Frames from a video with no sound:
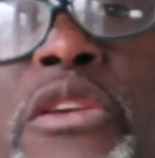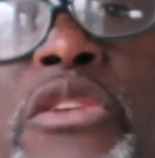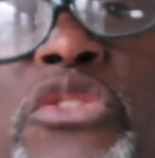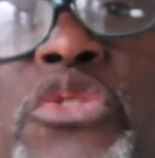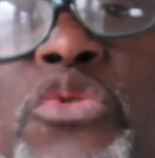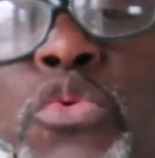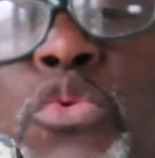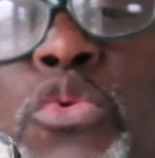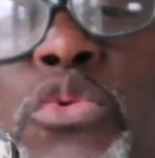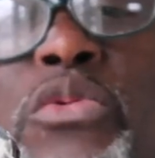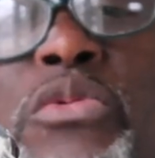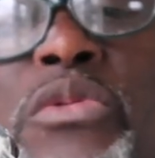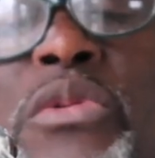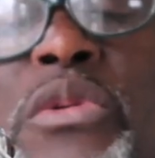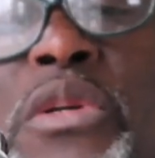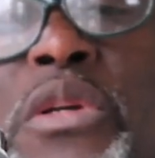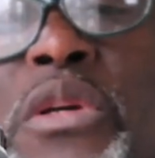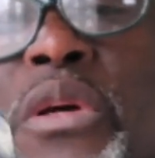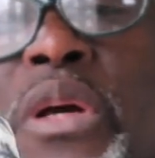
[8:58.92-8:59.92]
so
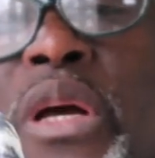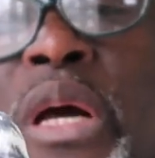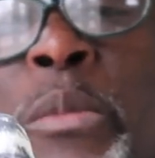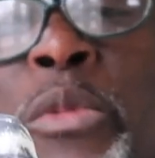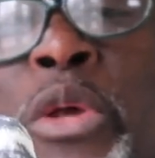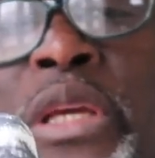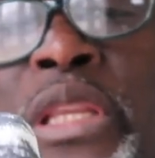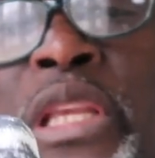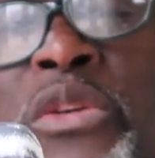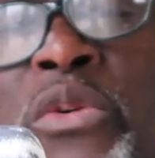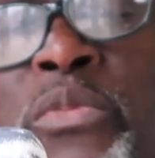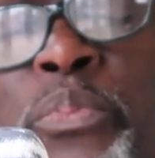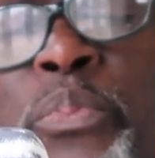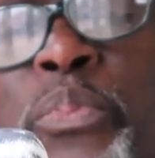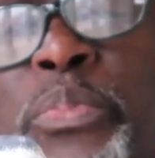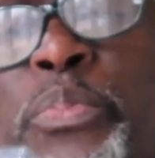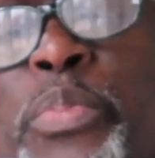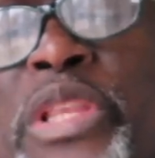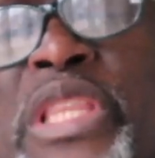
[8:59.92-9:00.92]
I'm looking
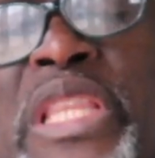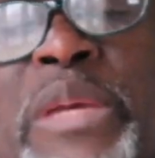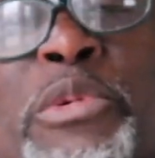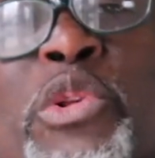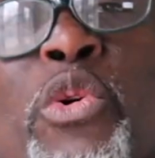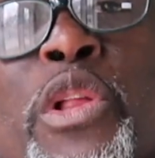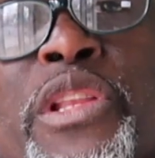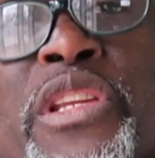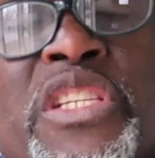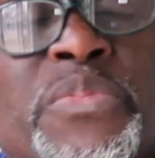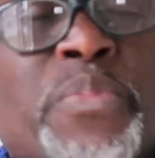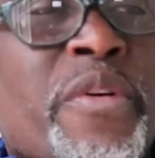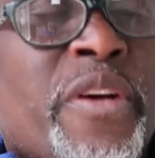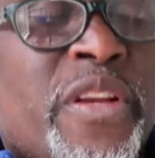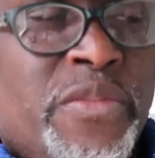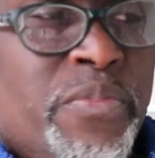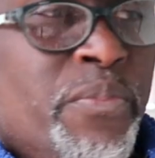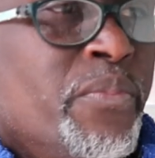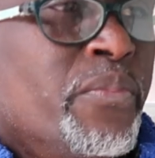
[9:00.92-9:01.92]
at putting him in all these
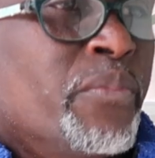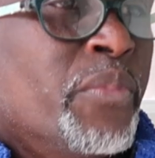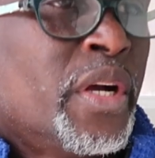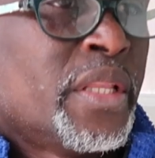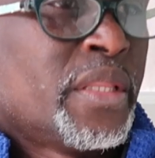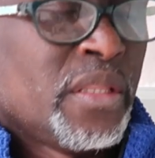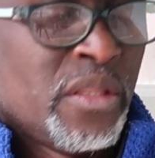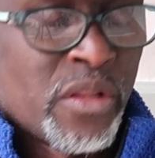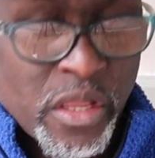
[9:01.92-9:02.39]
birds, but